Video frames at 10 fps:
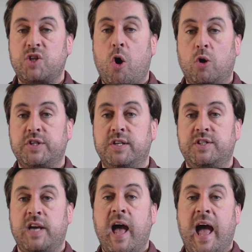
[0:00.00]

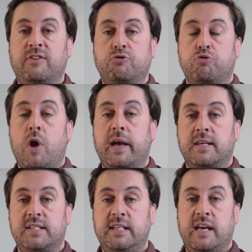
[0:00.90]
hottest and
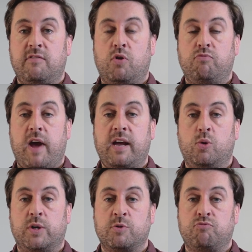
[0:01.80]
driest year on
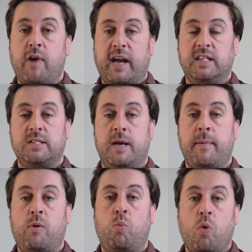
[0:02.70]
record. It was reckoned to be
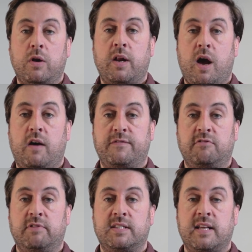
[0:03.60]
about 1.5
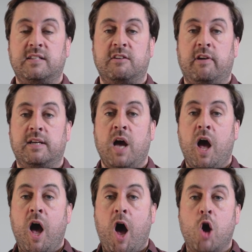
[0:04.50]
degrees centigrade
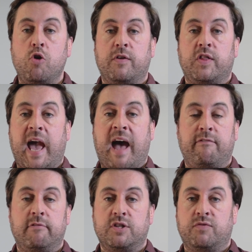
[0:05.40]
over the
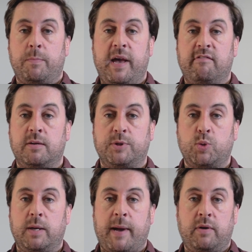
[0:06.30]
average of the period
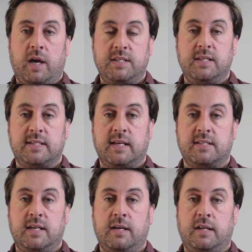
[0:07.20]
between about
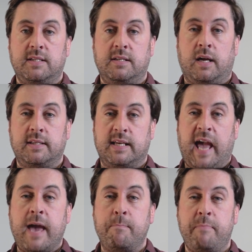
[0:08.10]
1960 and 1990,
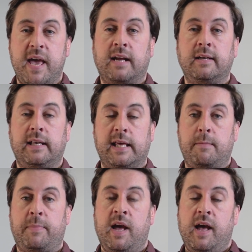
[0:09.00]
a big
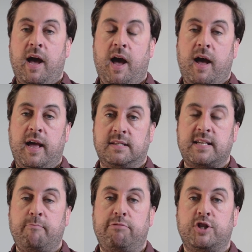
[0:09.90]
leap in
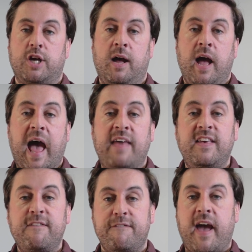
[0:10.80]
temperature. And
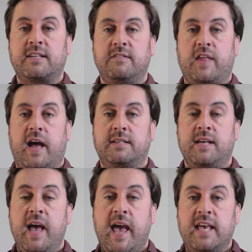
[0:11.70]
the effect of that
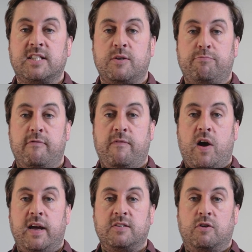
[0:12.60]
is to
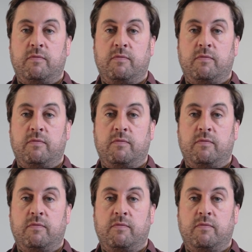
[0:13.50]
provide